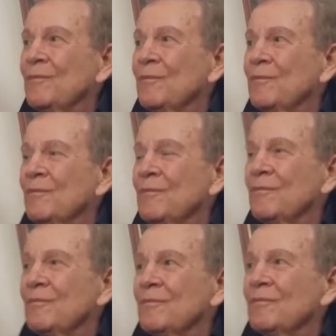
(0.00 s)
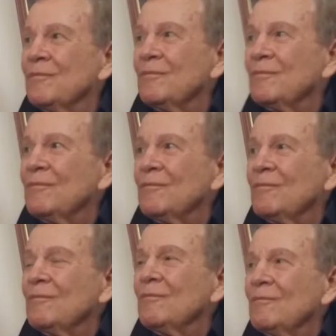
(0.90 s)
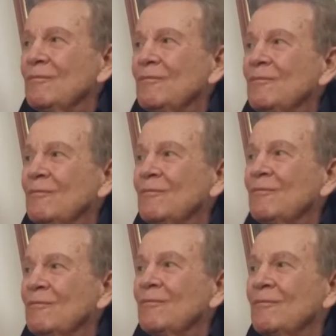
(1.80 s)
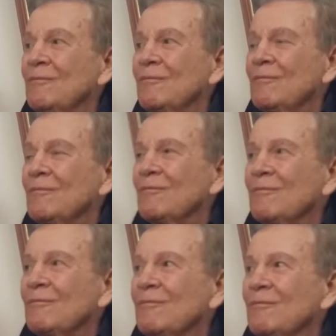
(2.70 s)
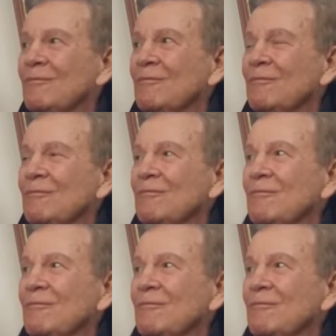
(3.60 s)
This person isn't speaking.